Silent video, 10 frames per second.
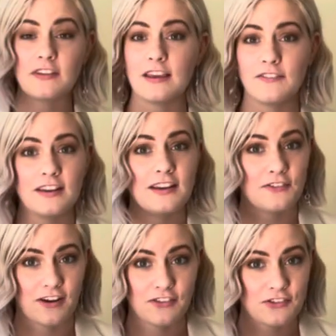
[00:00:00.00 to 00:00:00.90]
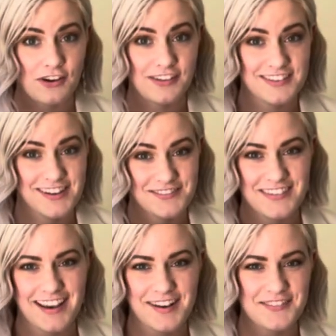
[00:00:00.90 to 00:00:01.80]
even in a restaurant
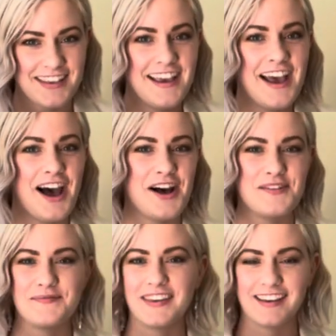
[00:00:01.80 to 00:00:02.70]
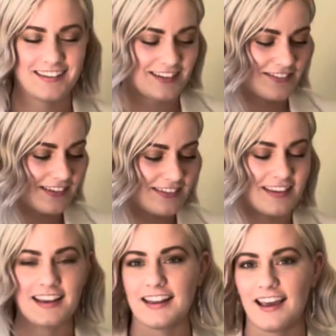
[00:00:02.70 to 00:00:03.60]
sometimes, because if the
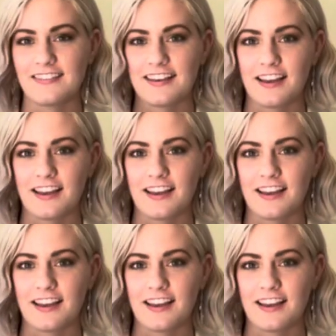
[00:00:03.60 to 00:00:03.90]
seat has like a